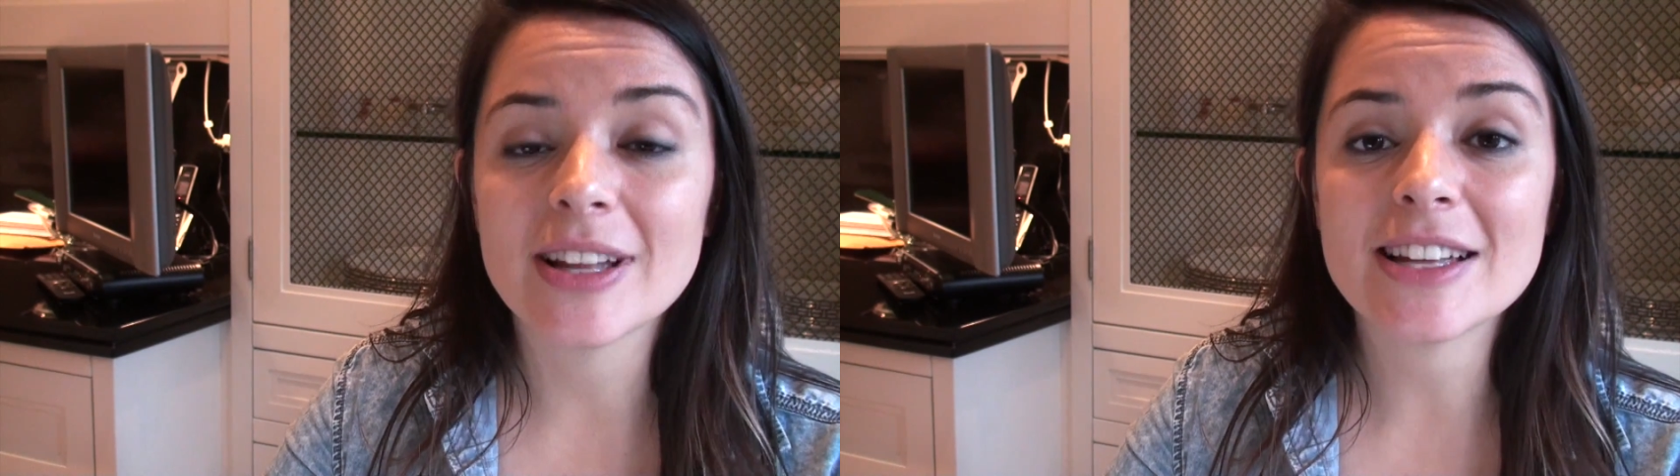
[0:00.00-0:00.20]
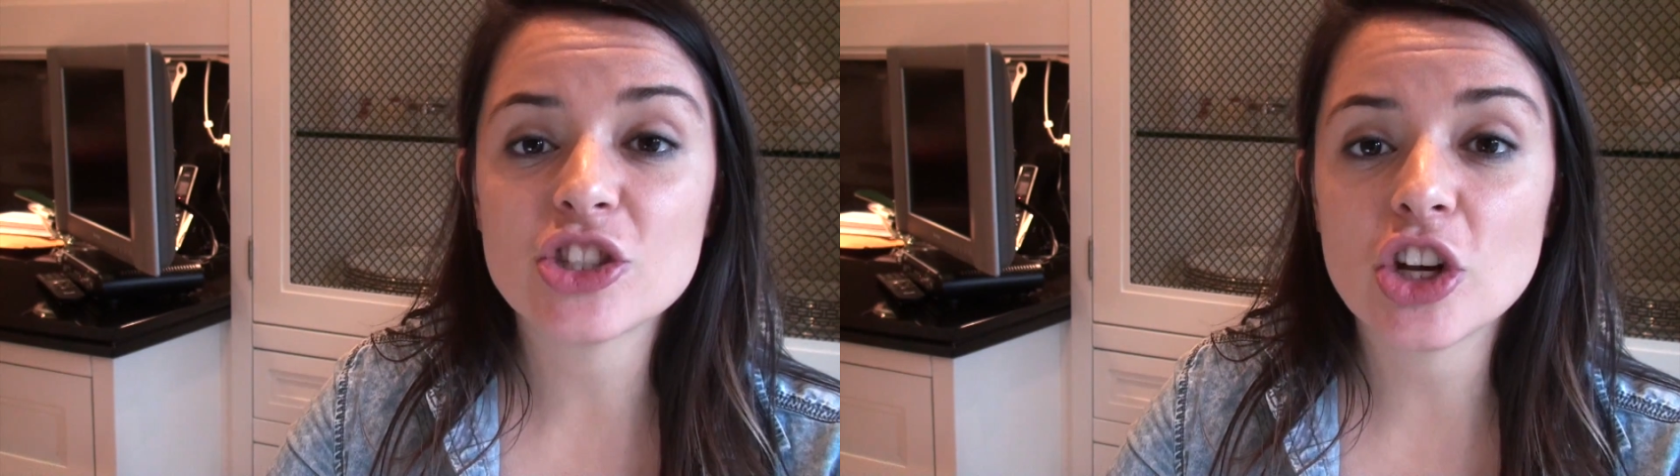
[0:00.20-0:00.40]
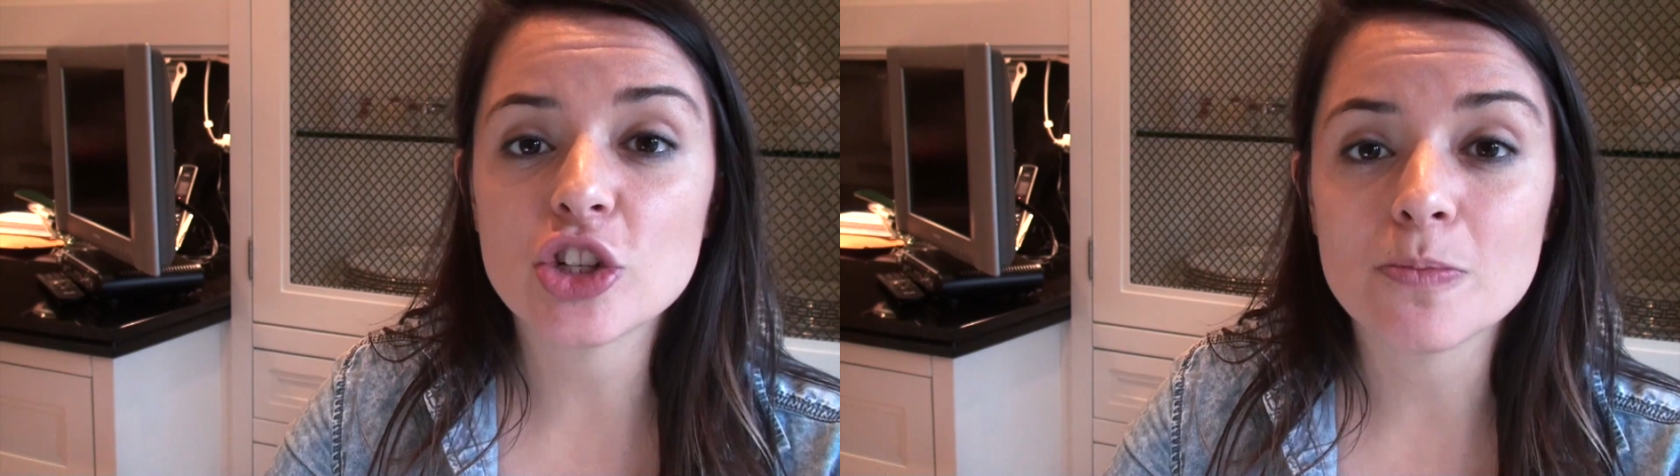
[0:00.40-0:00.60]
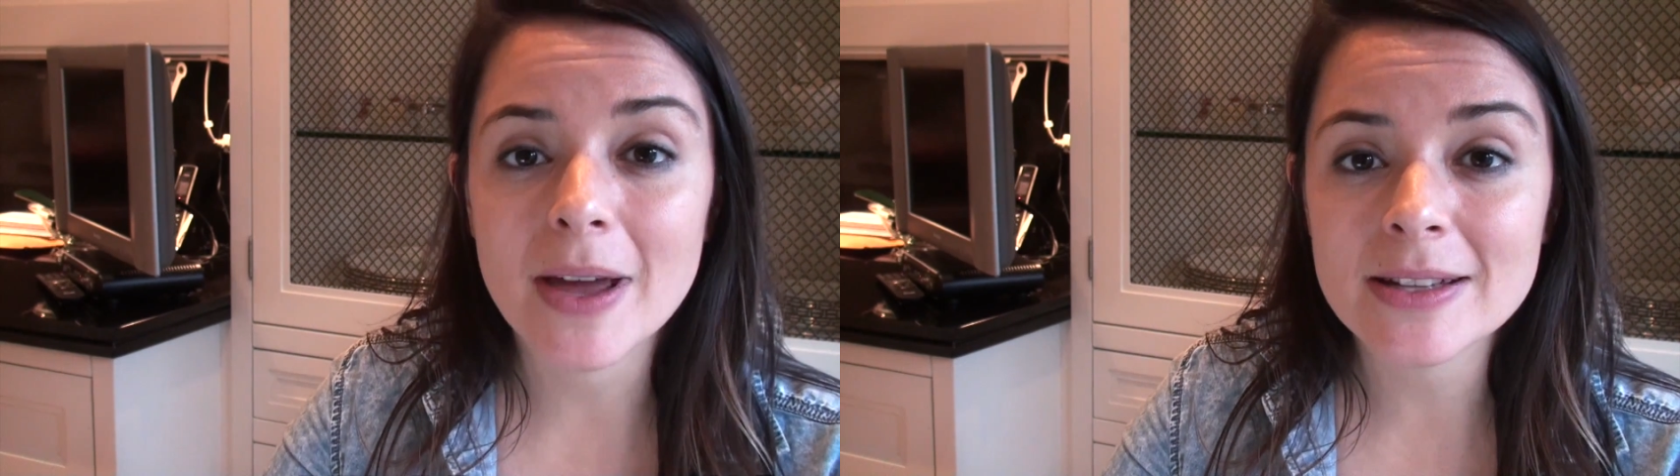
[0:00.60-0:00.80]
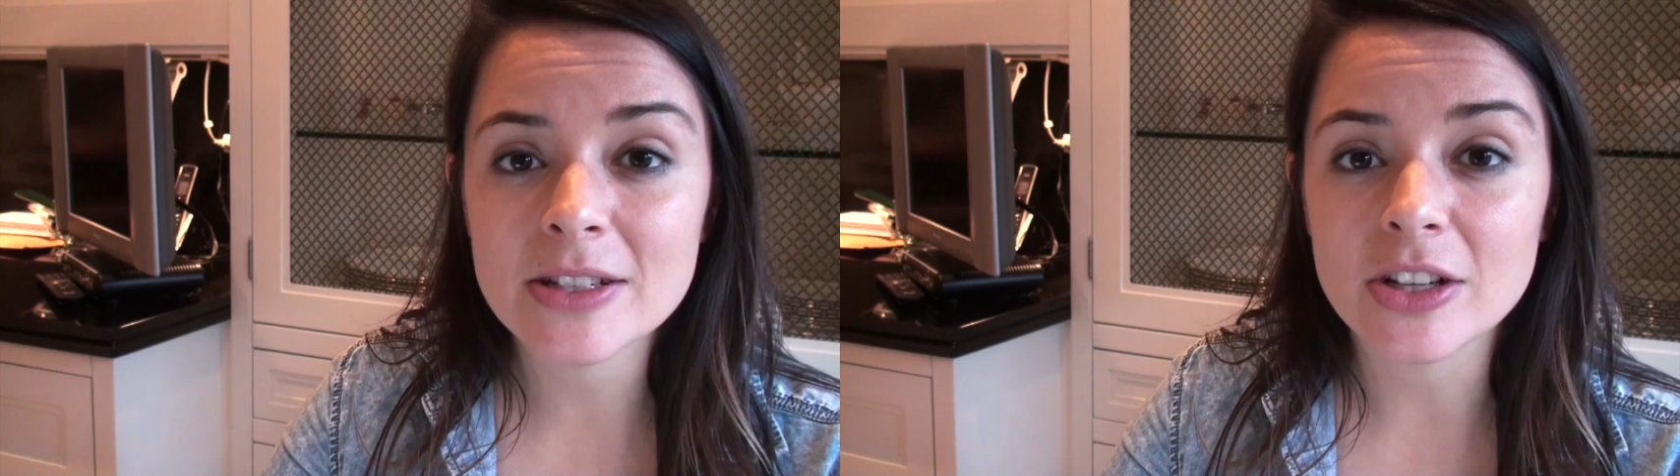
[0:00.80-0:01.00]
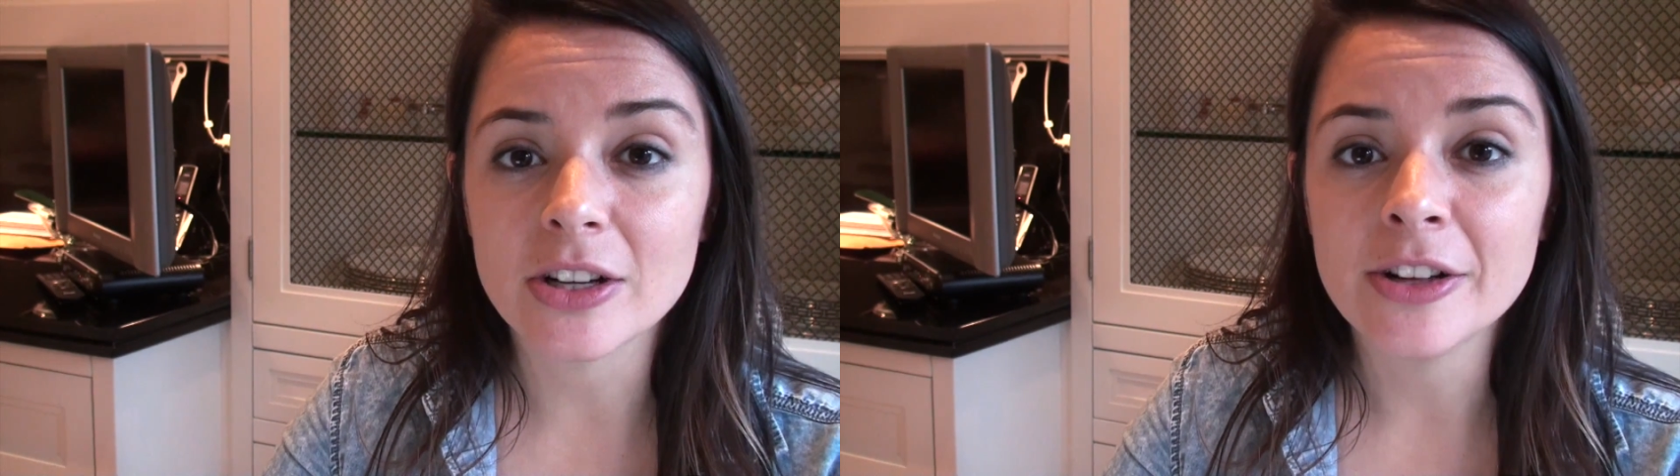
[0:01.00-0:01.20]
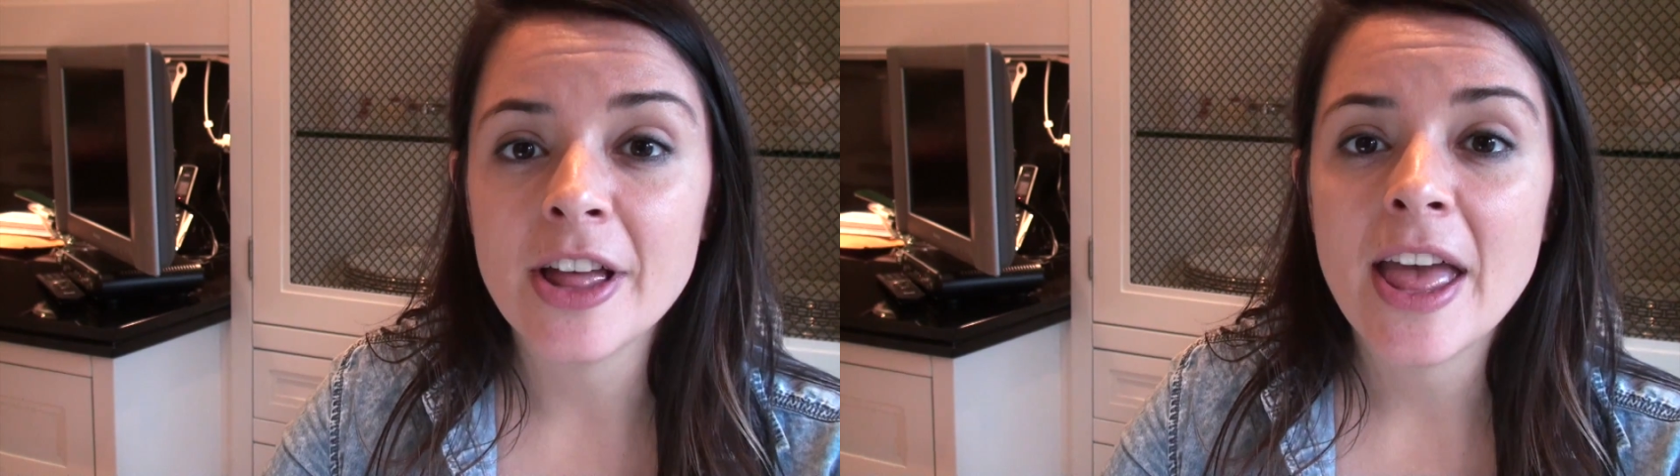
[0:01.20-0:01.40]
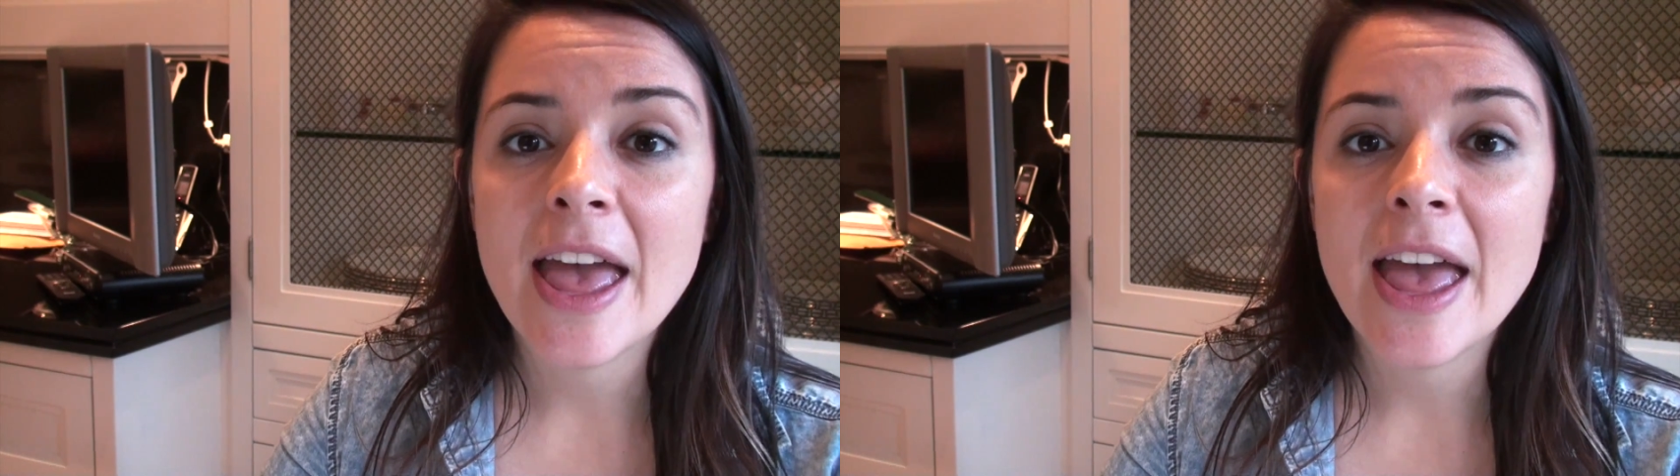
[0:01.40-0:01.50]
less judgmental,